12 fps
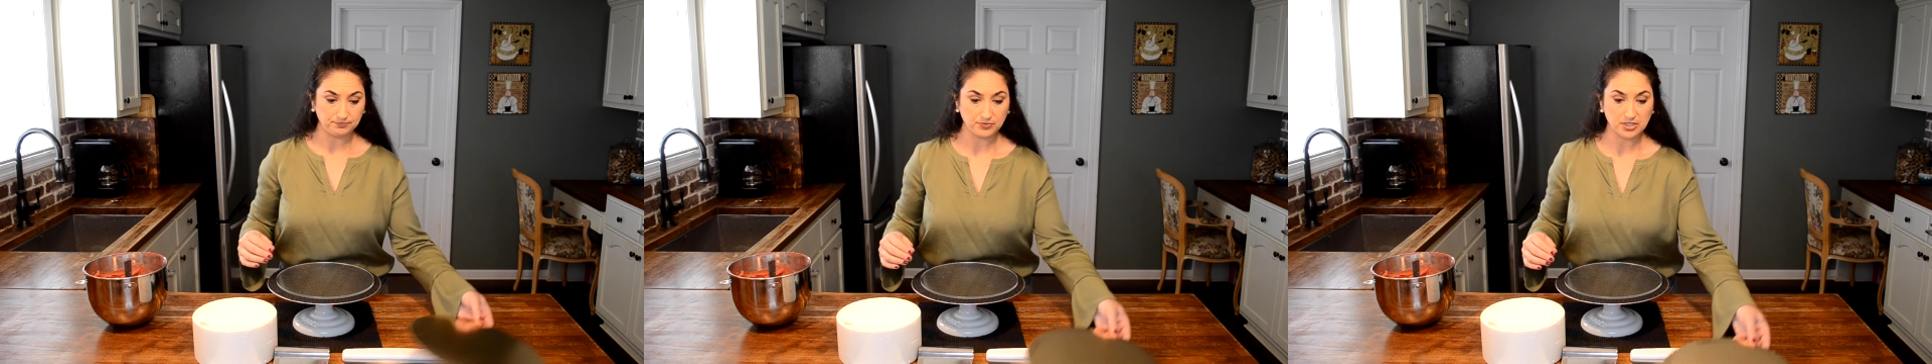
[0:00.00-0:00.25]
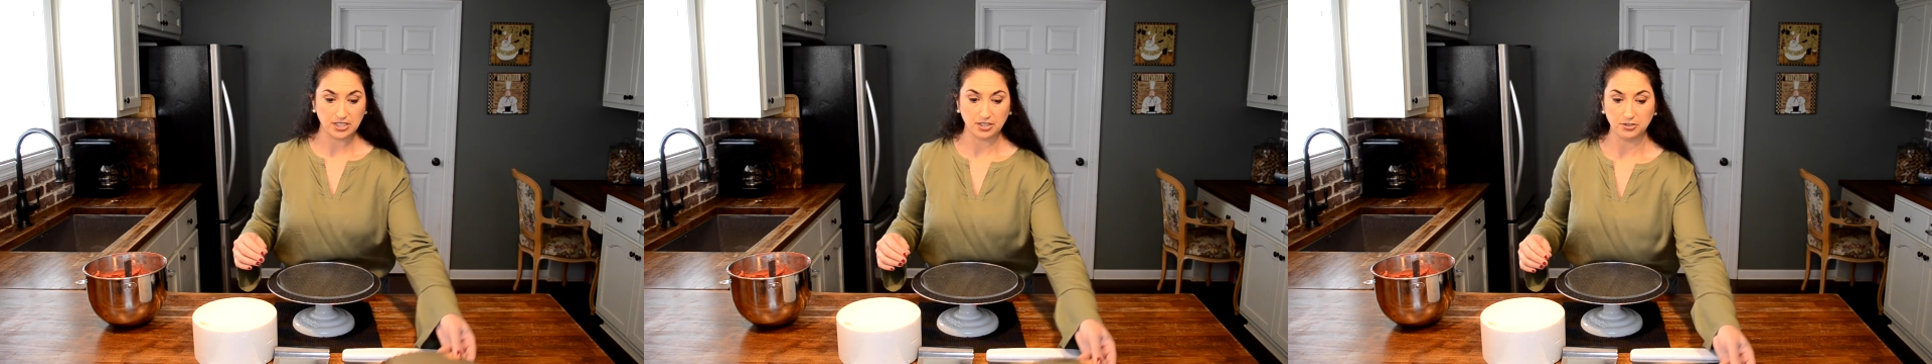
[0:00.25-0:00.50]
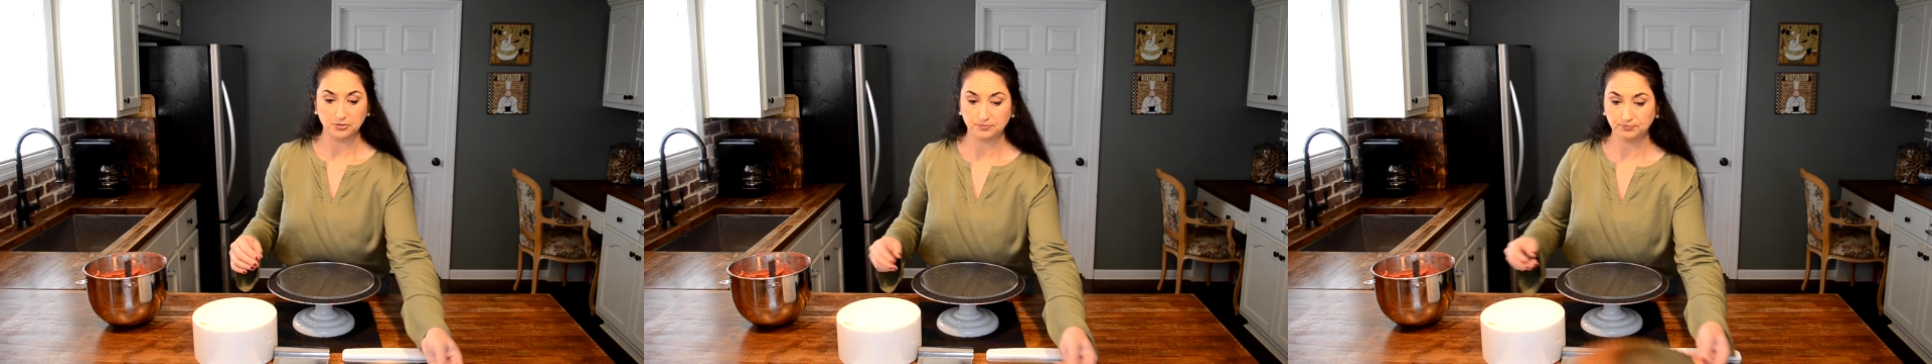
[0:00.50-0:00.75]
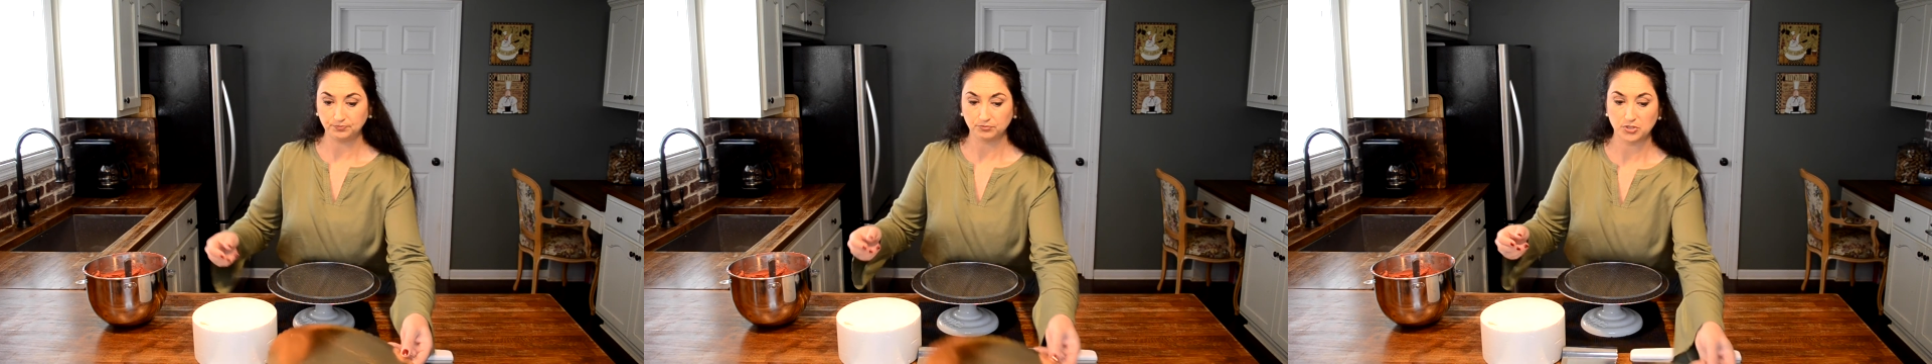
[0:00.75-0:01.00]
So
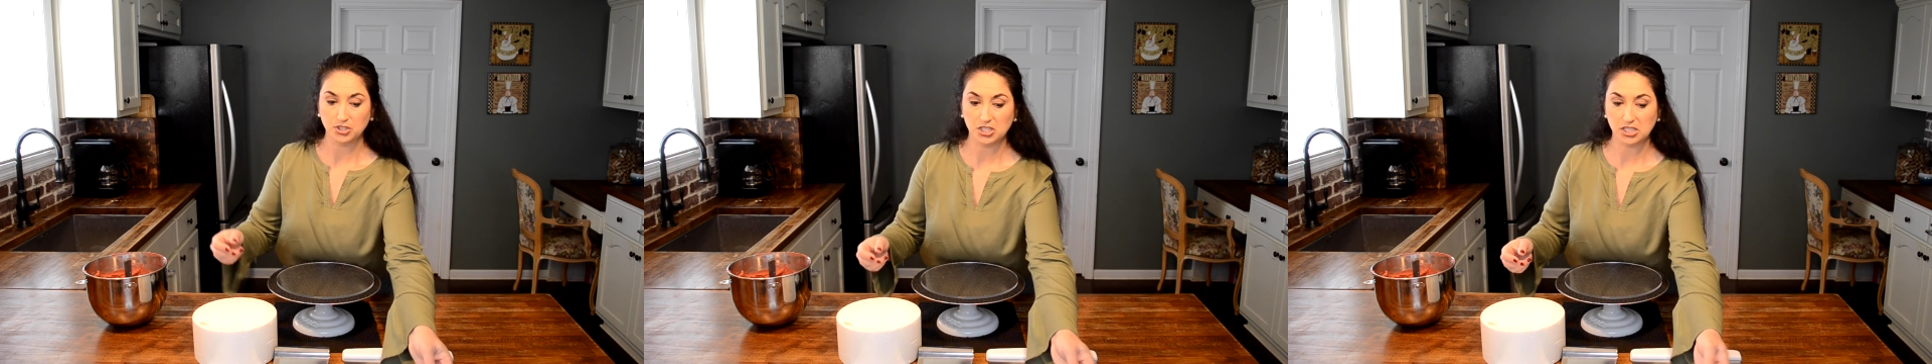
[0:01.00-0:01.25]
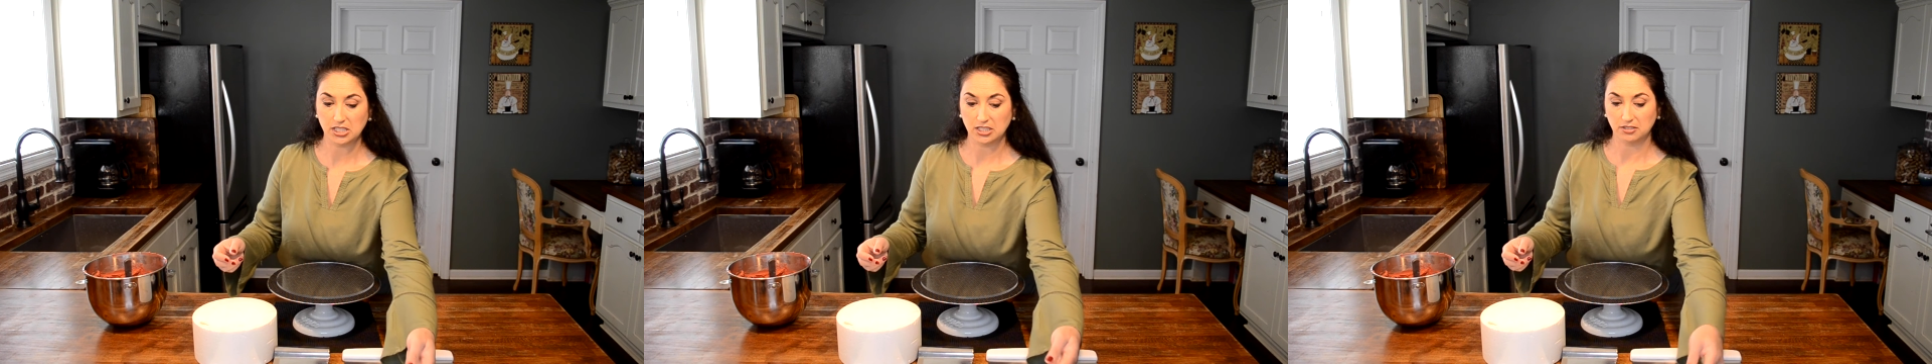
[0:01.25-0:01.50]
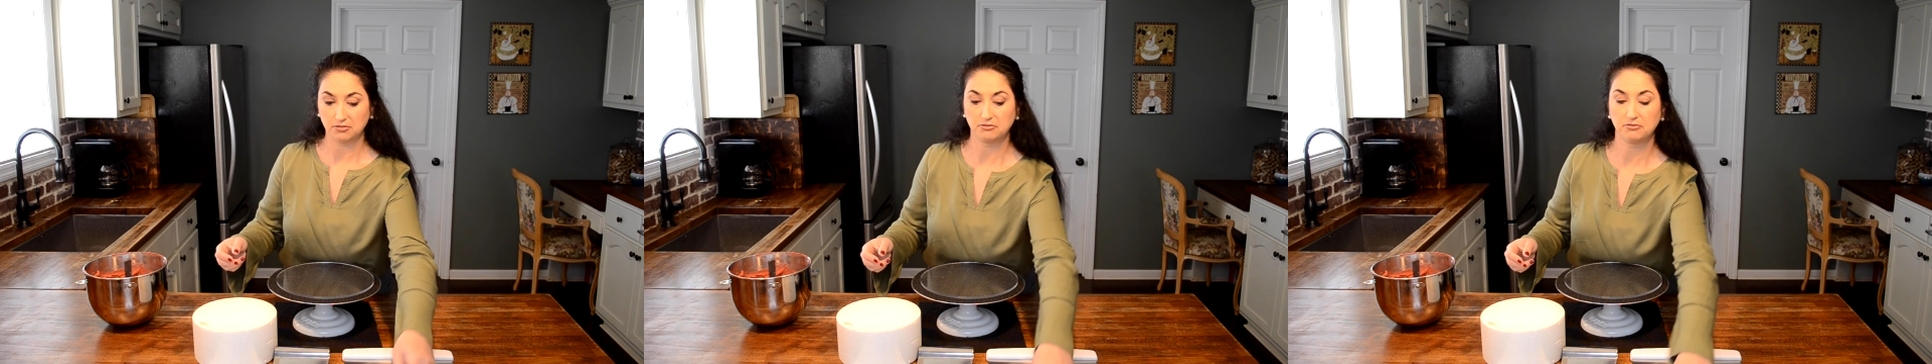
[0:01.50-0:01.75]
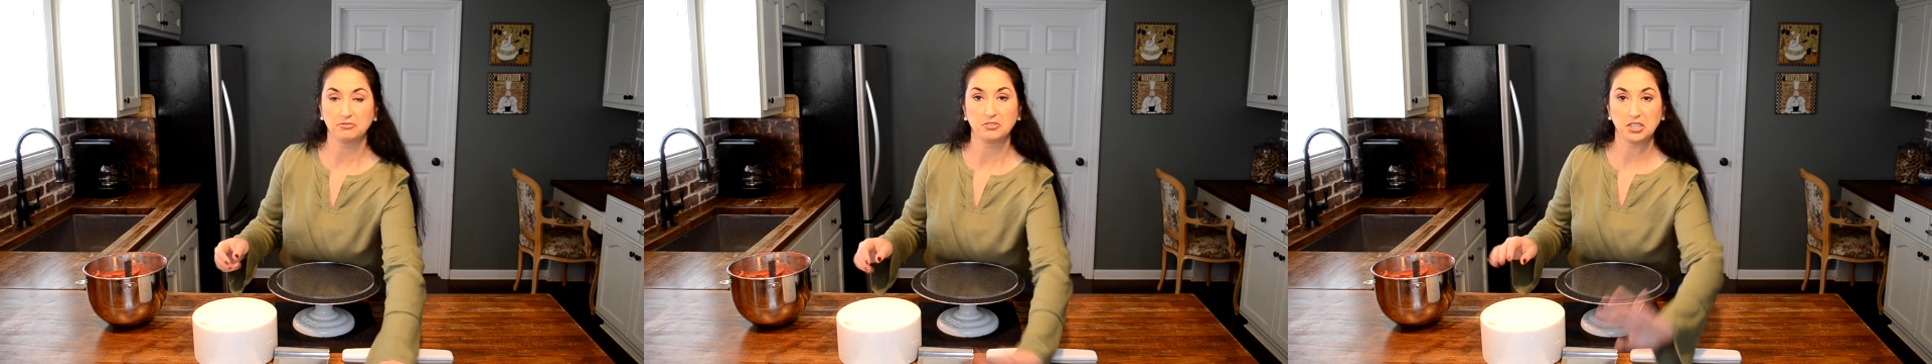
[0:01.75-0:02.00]
we're just gonna
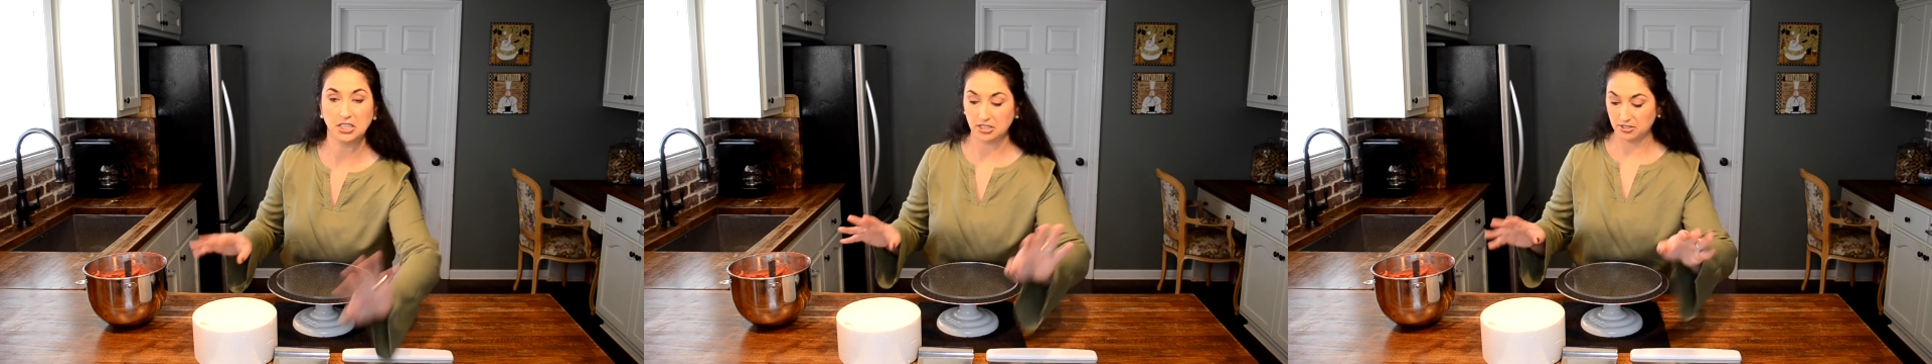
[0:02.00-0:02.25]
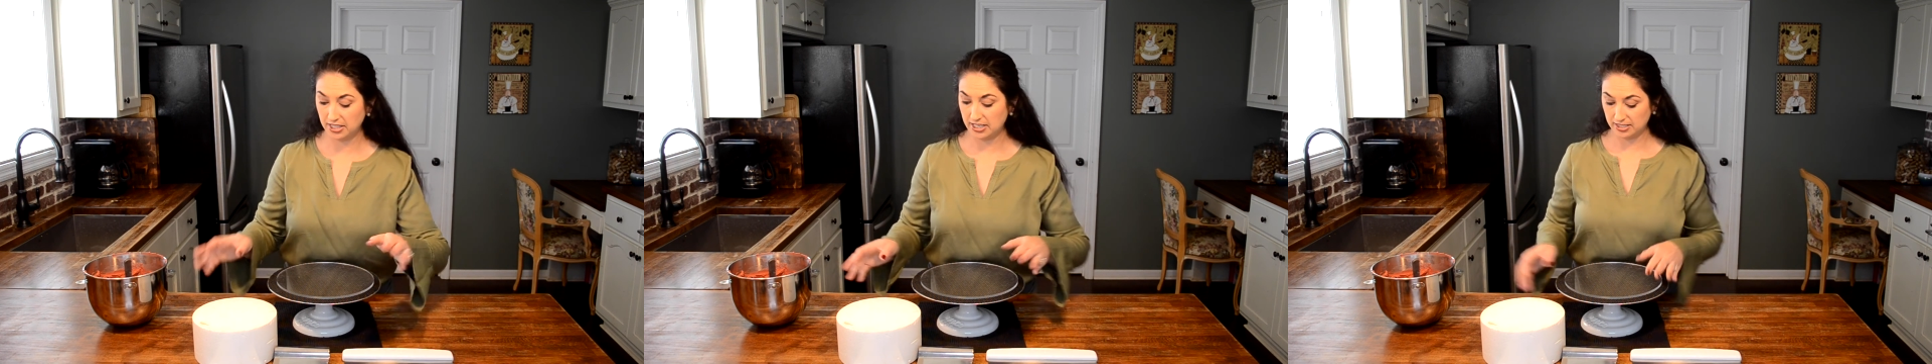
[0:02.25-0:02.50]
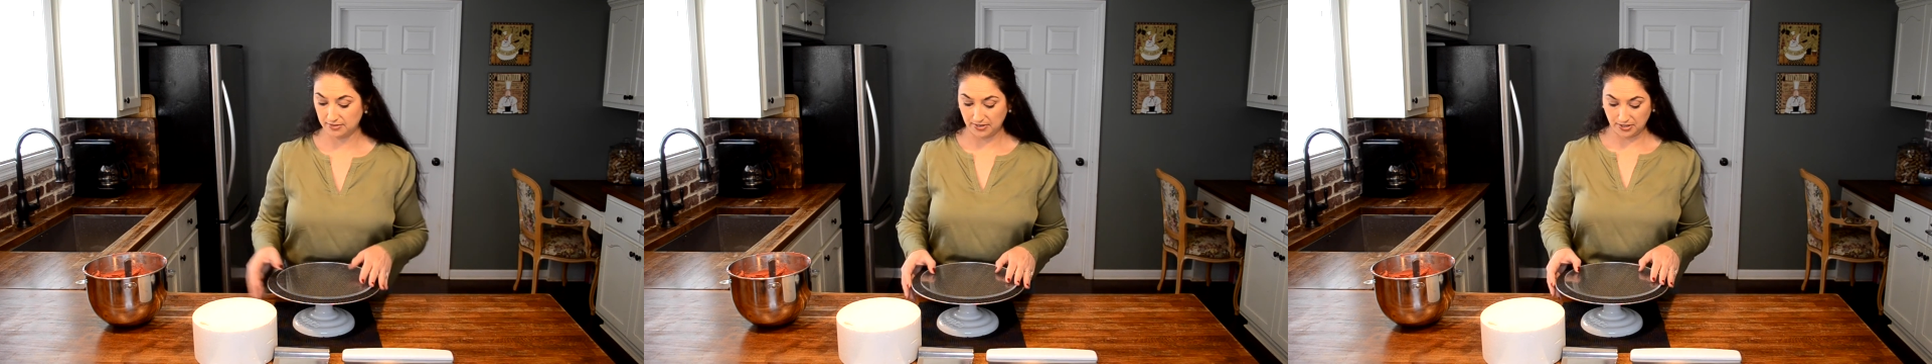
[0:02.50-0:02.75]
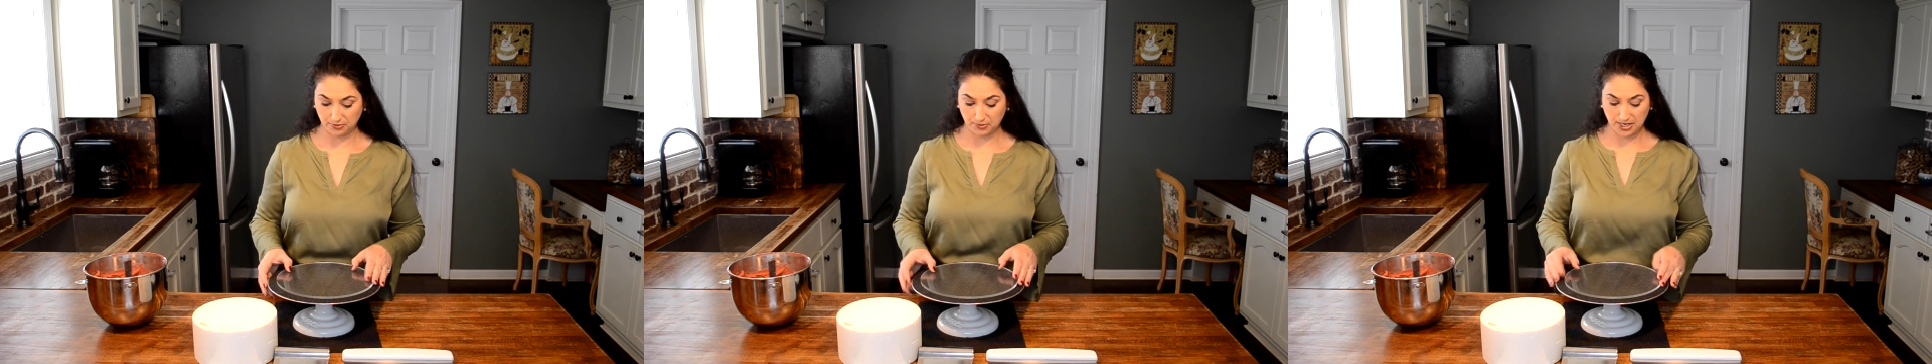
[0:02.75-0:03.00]
fling all that stuff
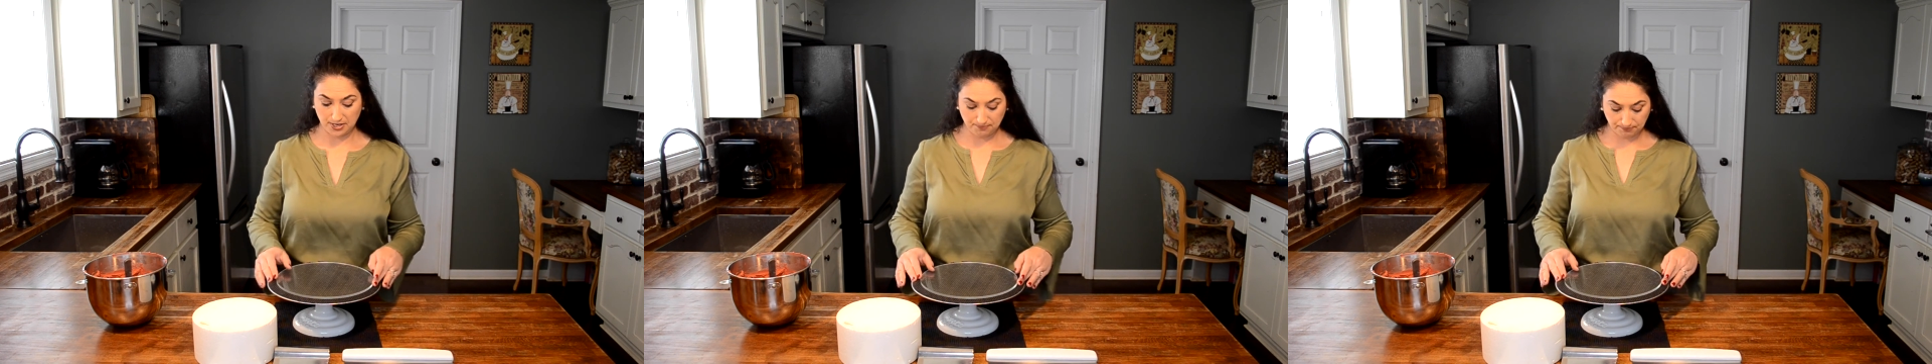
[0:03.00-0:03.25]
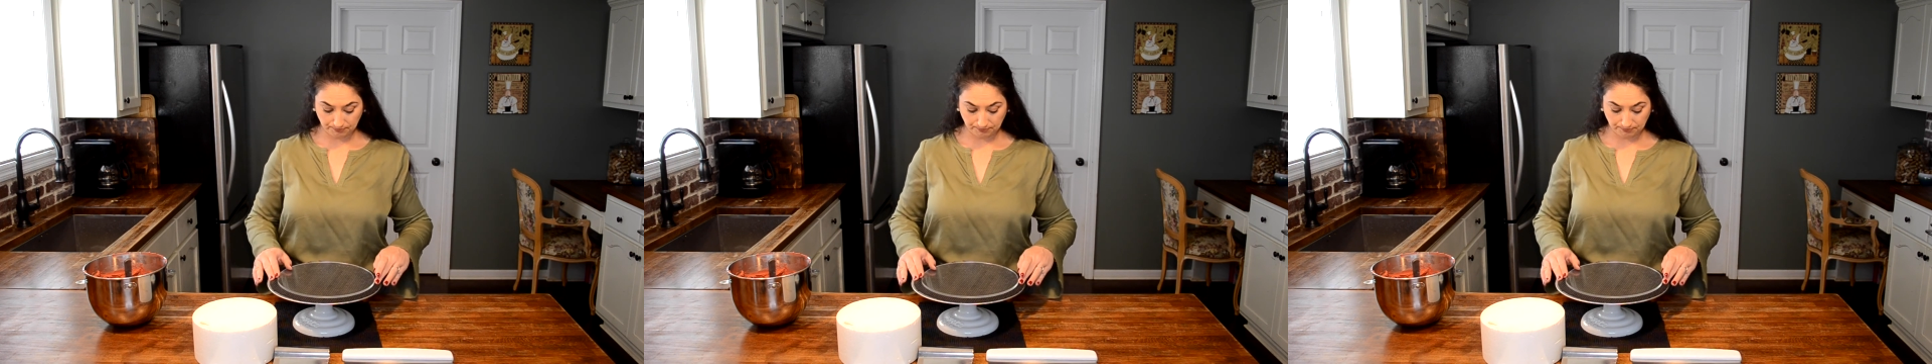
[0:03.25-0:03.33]
out the way.